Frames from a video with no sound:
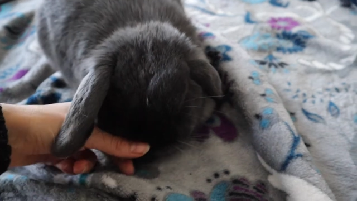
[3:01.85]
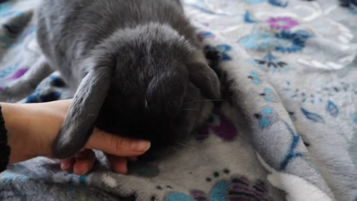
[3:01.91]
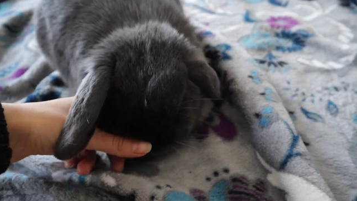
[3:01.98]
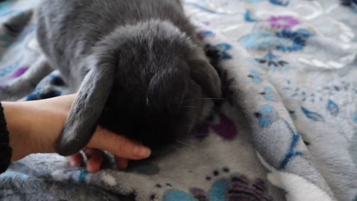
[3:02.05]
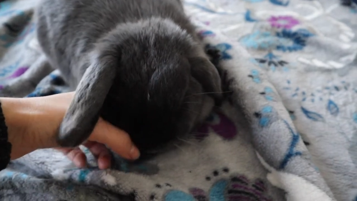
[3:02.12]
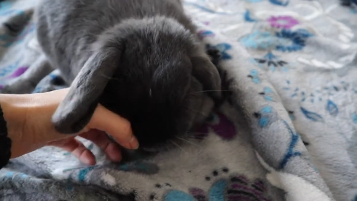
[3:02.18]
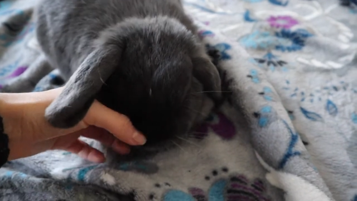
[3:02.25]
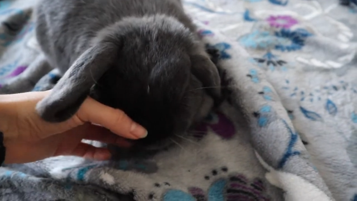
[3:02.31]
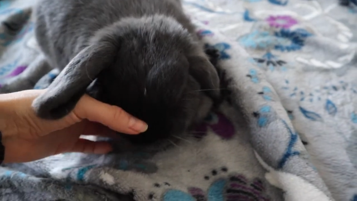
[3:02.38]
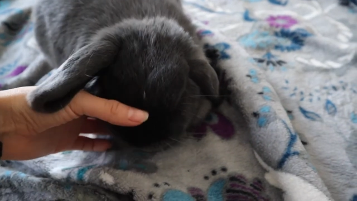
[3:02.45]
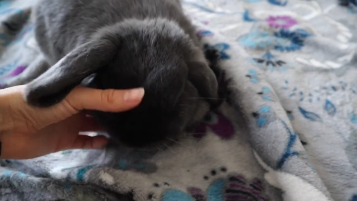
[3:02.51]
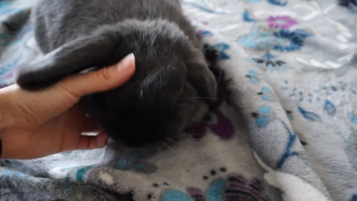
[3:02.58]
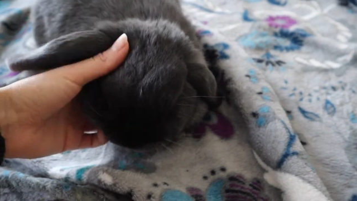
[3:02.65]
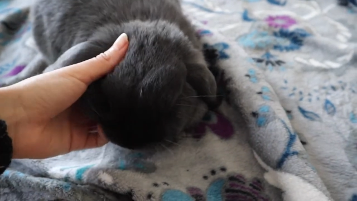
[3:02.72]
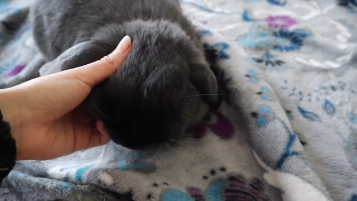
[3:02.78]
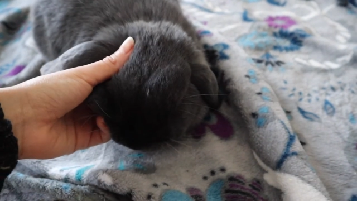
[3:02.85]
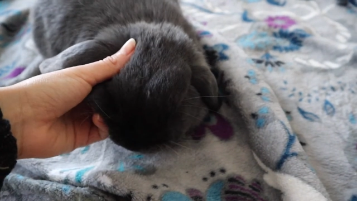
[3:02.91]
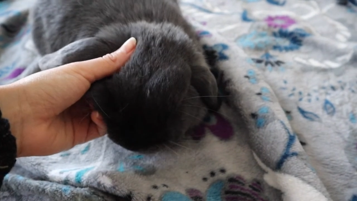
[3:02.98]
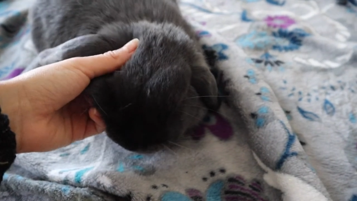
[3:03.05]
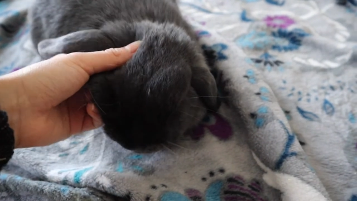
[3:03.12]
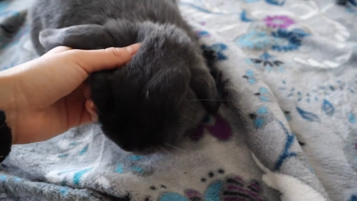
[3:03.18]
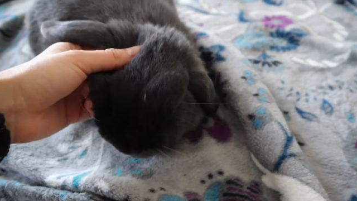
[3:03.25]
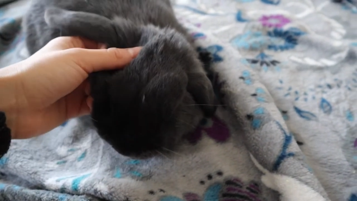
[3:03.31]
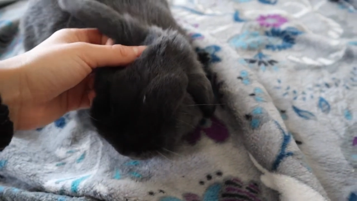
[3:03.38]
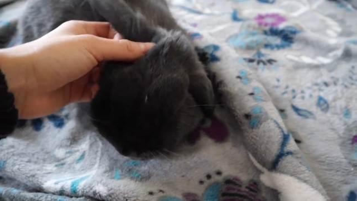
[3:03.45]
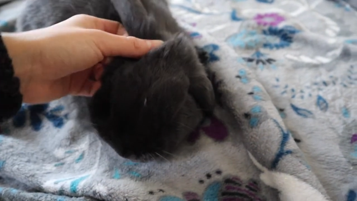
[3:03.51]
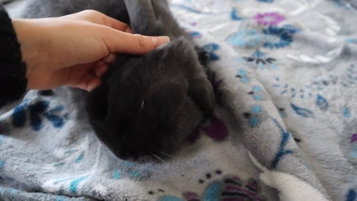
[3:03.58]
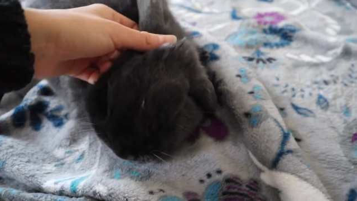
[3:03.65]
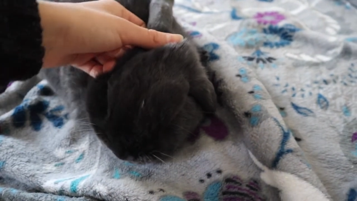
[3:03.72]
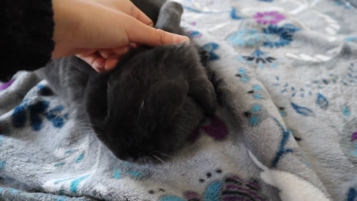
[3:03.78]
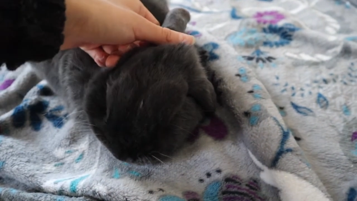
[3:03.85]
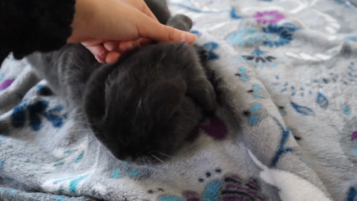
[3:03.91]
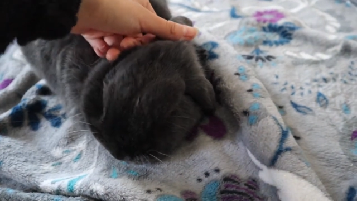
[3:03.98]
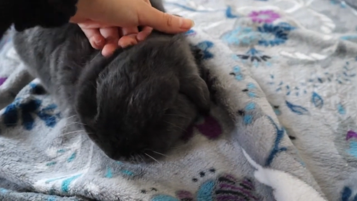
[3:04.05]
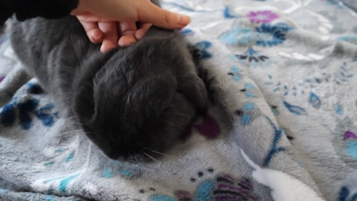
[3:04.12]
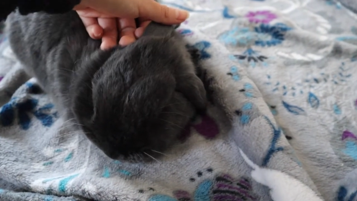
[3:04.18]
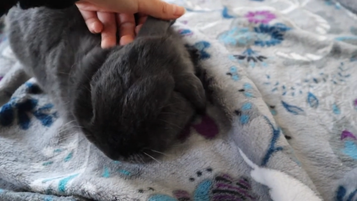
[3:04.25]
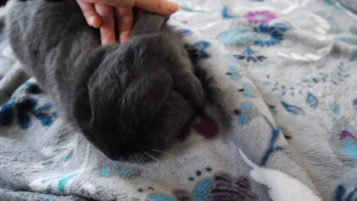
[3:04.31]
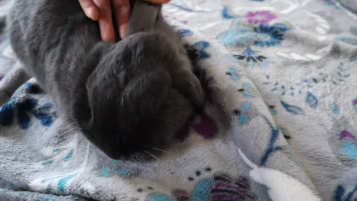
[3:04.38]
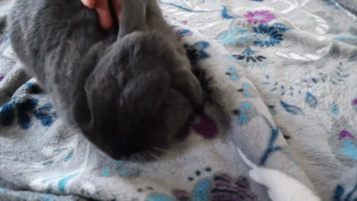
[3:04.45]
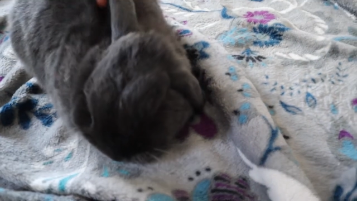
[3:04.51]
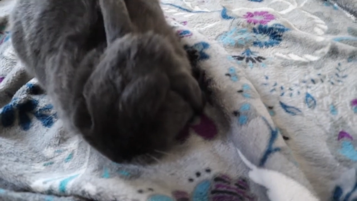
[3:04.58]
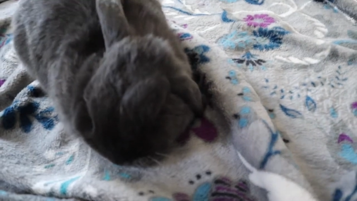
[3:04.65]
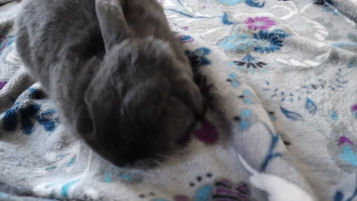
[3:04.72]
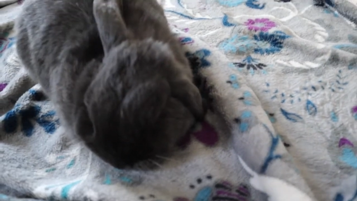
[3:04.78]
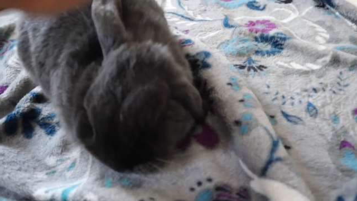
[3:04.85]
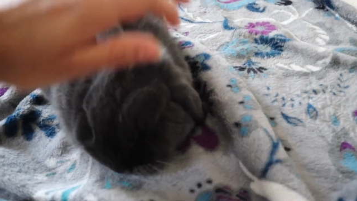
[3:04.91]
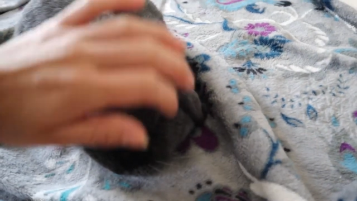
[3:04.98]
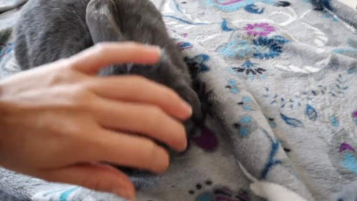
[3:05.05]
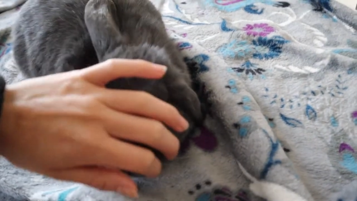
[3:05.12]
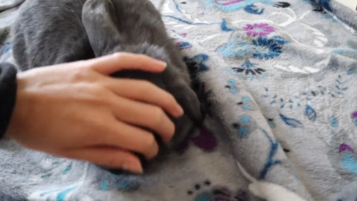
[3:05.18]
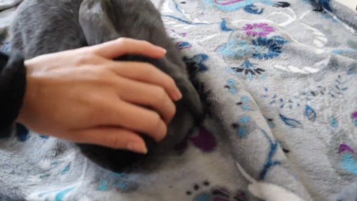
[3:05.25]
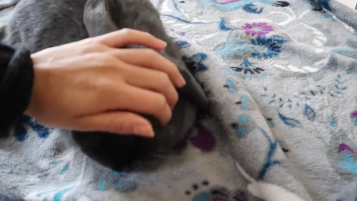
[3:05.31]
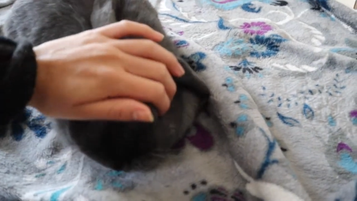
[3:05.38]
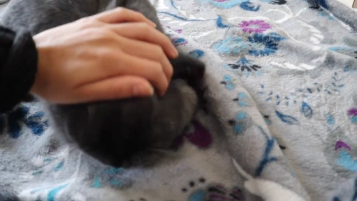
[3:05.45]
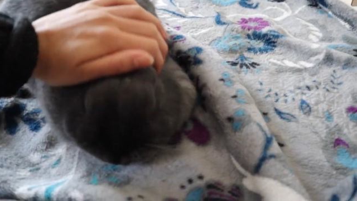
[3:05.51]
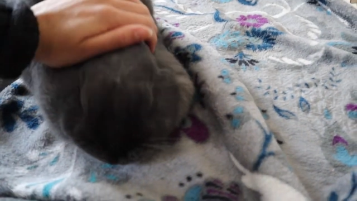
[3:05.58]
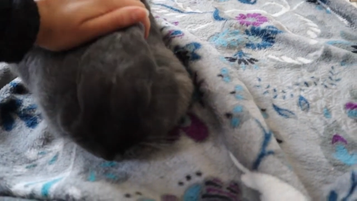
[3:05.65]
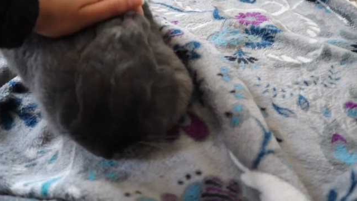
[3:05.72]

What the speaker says: Nobody's mouth can be seen.